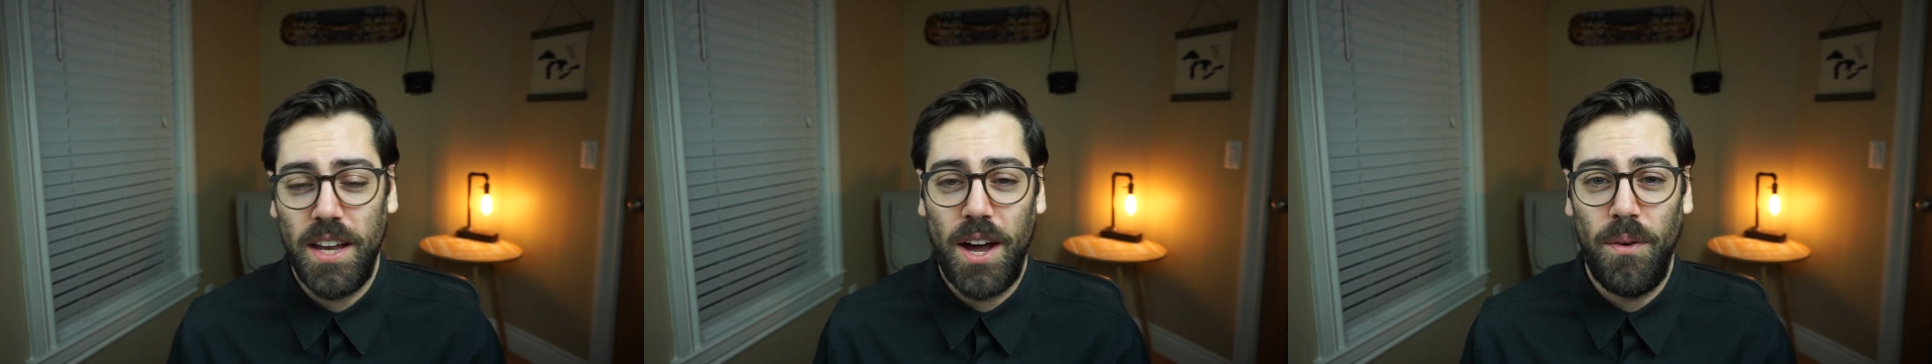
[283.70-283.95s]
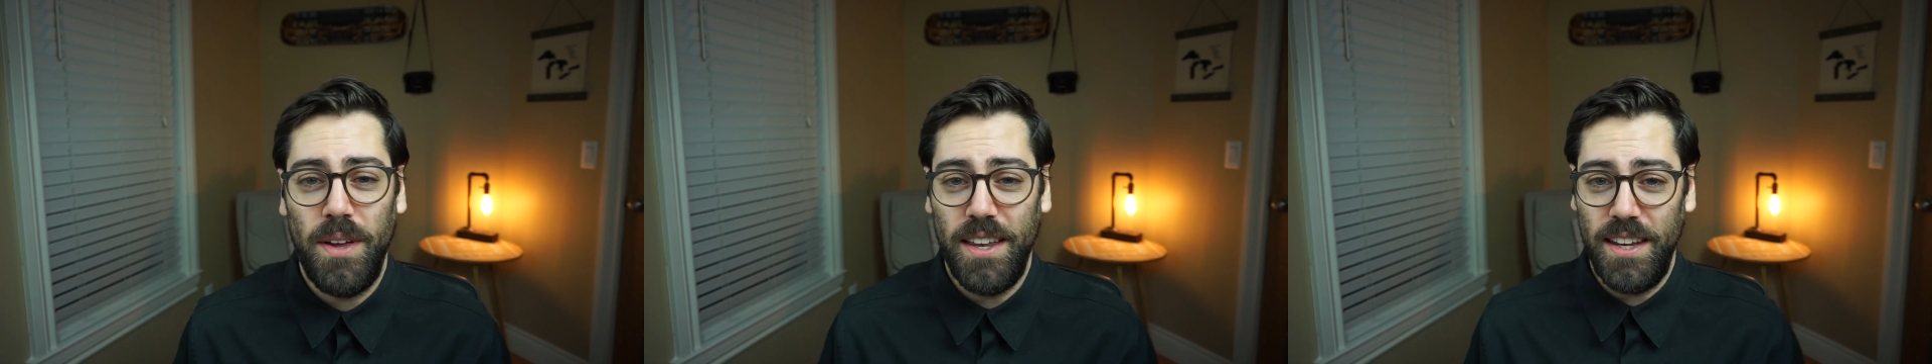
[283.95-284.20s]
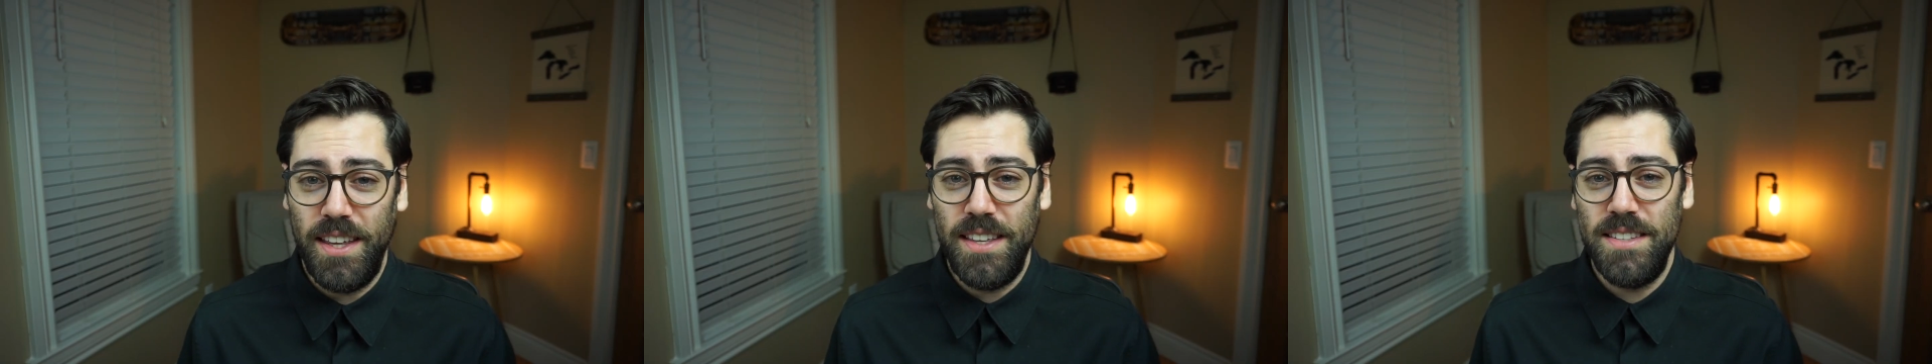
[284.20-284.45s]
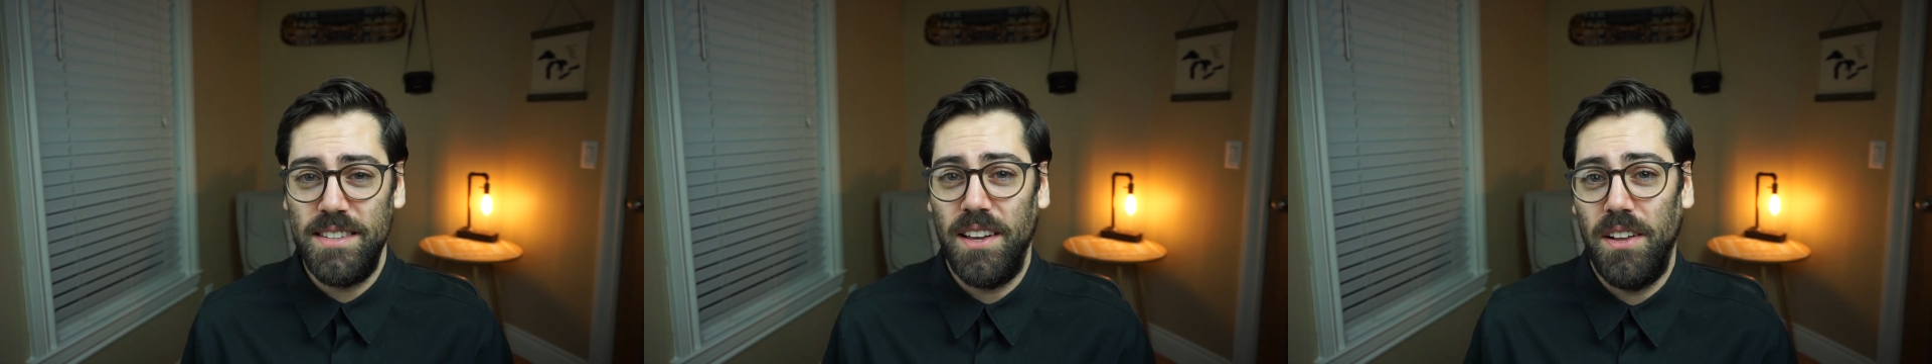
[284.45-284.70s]
Now it
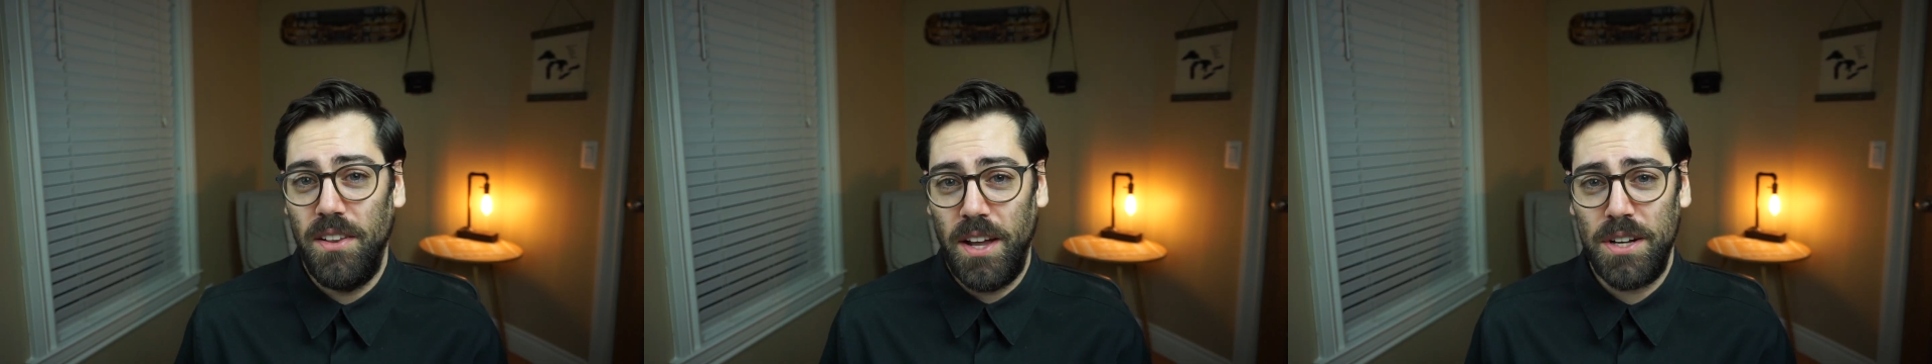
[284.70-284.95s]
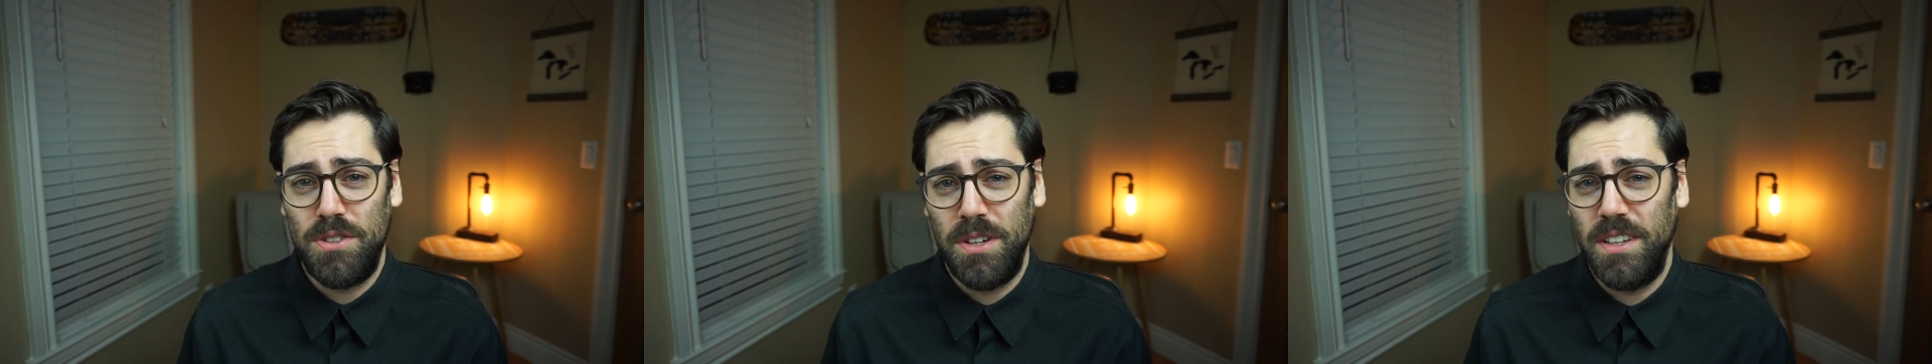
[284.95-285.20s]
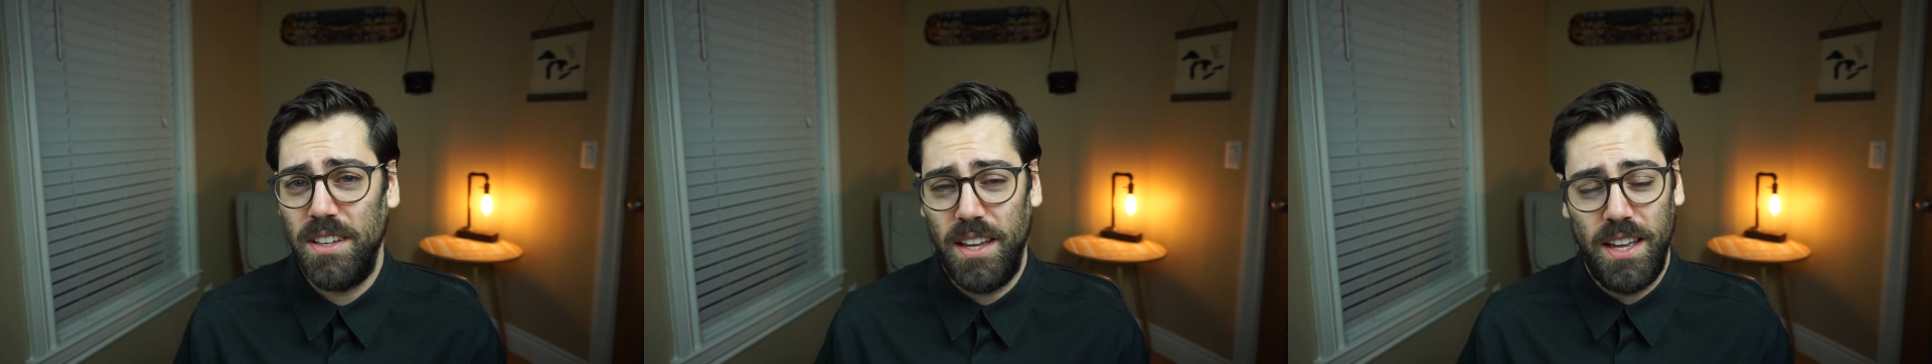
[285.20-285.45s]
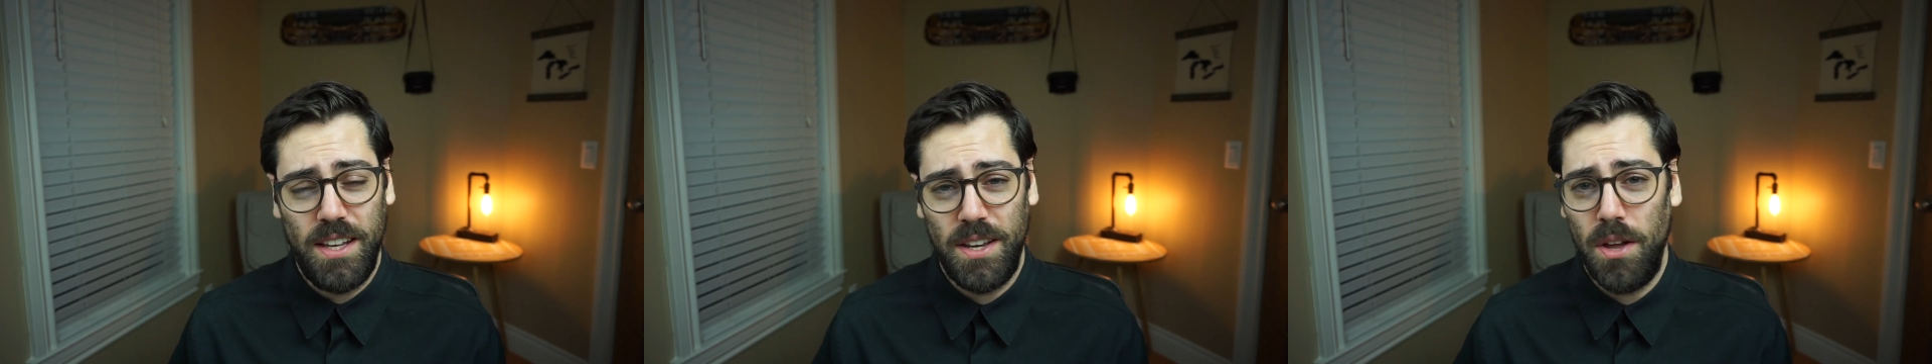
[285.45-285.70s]
is electric it